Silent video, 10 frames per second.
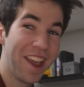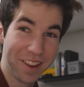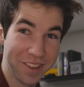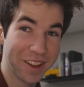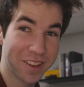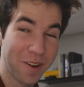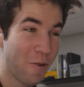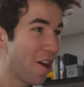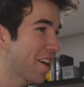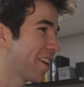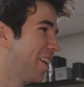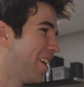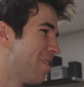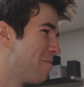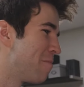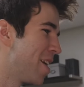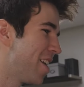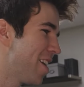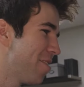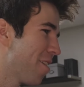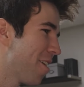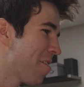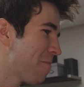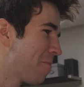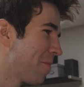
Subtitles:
You think it's gonna work? Me neither.